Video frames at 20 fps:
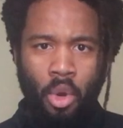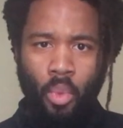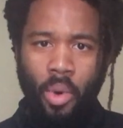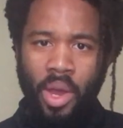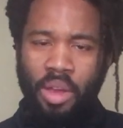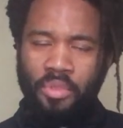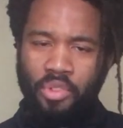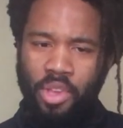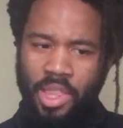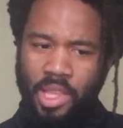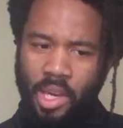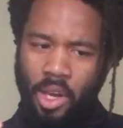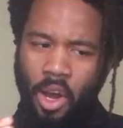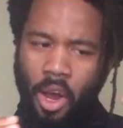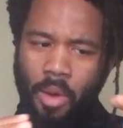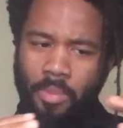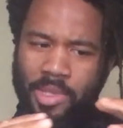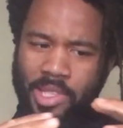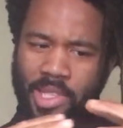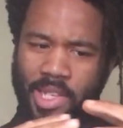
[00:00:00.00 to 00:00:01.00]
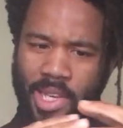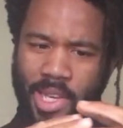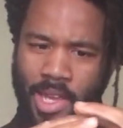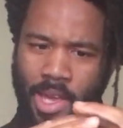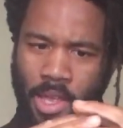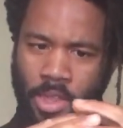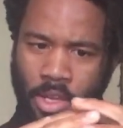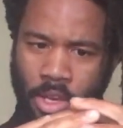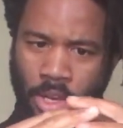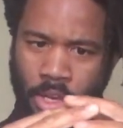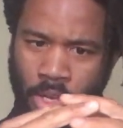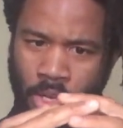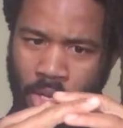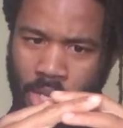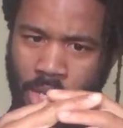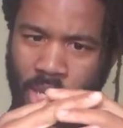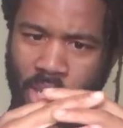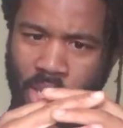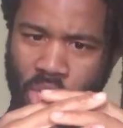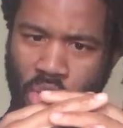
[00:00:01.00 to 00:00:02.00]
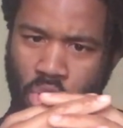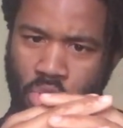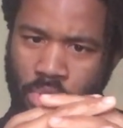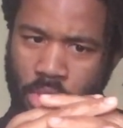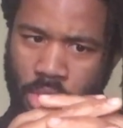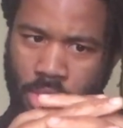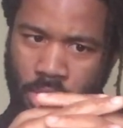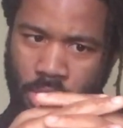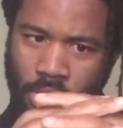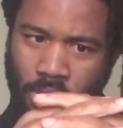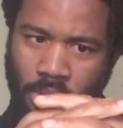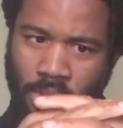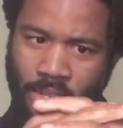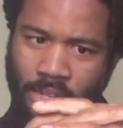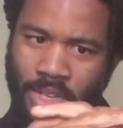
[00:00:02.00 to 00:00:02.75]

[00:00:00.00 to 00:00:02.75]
where everything comes together in unison